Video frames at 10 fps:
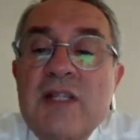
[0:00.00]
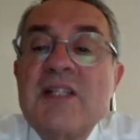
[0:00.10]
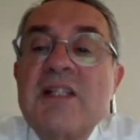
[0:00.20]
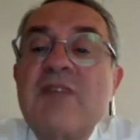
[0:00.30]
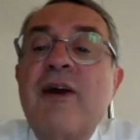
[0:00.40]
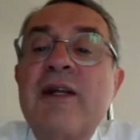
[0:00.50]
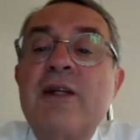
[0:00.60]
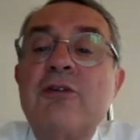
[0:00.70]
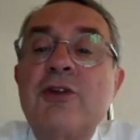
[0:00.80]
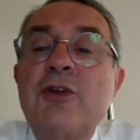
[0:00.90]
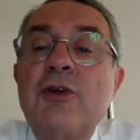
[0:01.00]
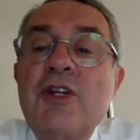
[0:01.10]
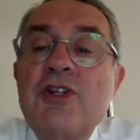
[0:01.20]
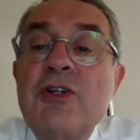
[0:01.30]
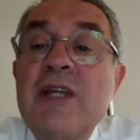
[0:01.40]
So this is the final
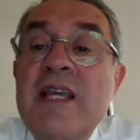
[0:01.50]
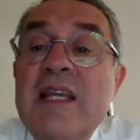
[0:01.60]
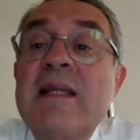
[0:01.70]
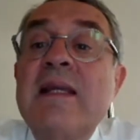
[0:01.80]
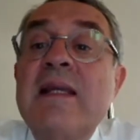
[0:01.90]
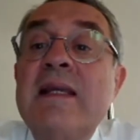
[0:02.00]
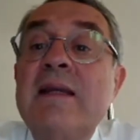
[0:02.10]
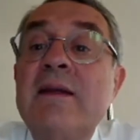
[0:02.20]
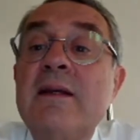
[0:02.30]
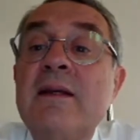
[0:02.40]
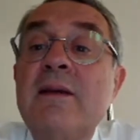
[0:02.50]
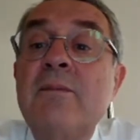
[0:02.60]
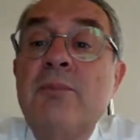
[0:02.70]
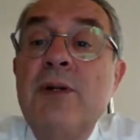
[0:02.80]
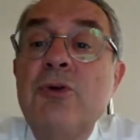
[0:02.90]
configuration. In
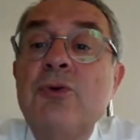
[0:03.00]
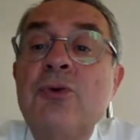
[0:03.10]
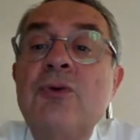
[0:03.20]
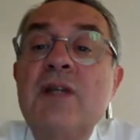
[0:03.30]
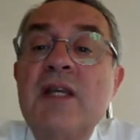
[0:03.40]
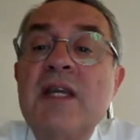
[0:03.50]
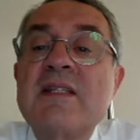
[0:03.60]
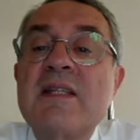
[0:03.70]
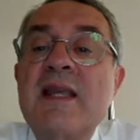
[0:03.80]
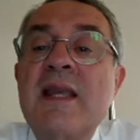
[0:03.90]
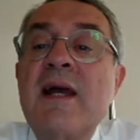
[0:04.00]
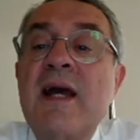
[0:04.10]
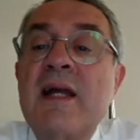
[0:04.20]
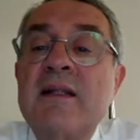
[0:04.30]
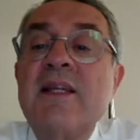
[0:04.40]
blue is
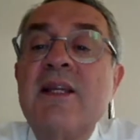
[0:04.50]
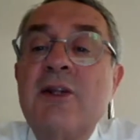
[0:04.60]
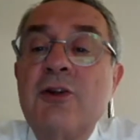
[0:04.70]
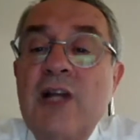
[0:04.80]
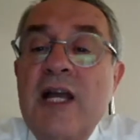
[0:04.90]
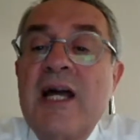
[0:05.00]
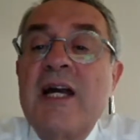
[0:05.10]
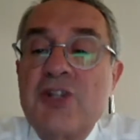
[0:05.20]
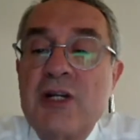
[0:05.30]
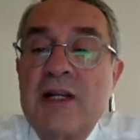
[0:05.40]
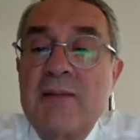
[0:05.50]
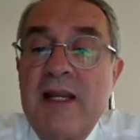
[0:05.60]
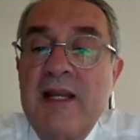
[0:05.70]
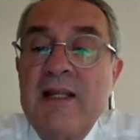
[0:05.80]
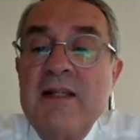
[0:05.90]
the anterior large
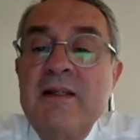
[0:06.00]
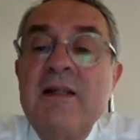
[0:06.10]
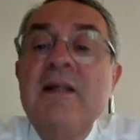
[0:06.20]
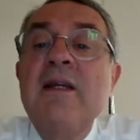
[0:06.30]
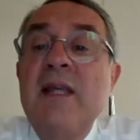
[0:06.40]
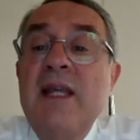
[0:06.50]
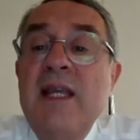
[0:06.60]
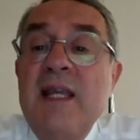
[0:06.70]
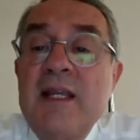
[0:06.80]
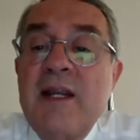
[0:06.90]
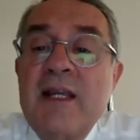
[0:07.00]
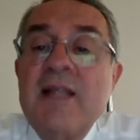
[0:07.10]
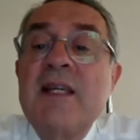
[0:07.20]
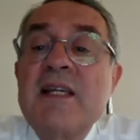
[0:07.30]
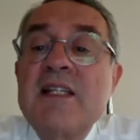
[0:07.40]
lamella.
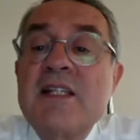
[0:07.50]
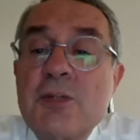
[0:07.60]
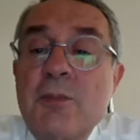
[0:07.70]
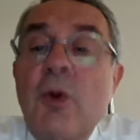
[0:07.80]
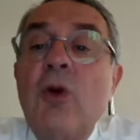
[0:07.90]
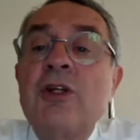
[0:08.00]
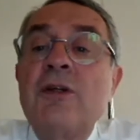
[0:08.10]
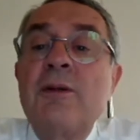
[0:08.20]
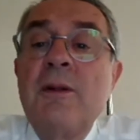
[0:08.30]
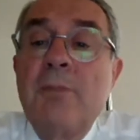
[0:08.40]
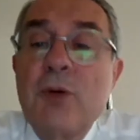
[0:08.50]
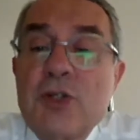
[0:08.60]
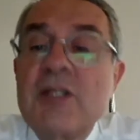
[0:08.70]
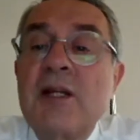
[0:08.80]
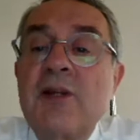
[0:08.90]
In red is the smaller
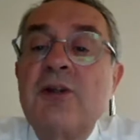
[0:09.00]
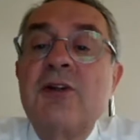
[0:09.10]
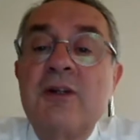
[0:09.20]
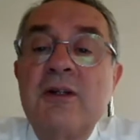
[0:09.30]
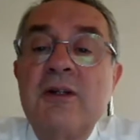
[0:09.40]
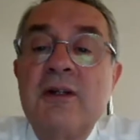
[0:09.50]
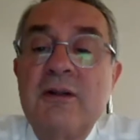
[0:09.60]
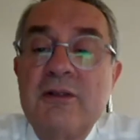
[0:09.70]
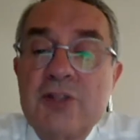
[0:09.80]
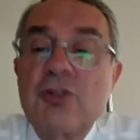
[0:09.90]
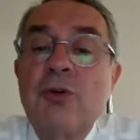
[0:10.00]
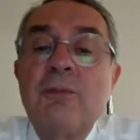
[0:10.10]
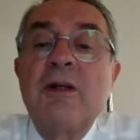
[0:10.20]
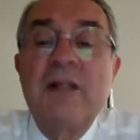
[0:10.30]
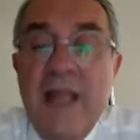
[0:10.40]
posterior
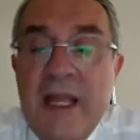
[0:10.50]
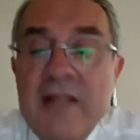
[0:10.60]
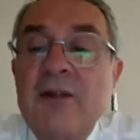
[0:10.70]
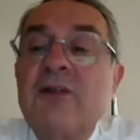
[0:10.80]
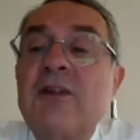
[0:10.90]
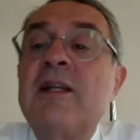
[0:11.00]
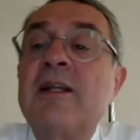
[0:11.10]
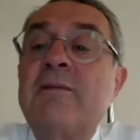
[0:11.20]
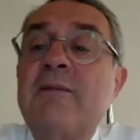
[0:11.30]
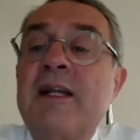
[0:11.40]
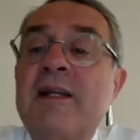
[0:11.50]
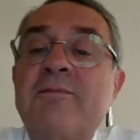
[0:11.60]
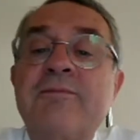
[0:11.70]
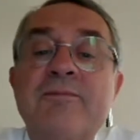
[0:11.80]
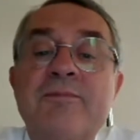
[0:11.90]
stromal and endothelial
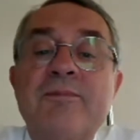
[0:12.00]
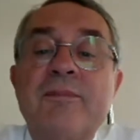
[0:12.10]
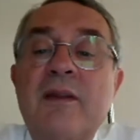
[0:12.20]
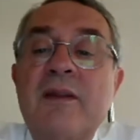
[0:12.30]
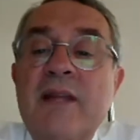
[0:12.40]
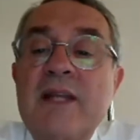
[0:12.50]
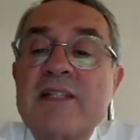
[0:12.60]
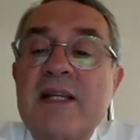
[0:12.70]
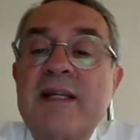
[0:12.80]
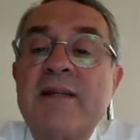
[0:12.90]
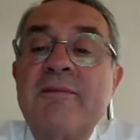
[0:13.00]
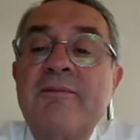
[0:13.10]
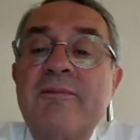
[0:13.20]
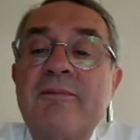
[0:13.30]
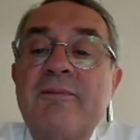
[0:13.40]
lamella. Next
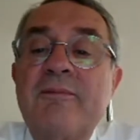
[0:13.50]
slide.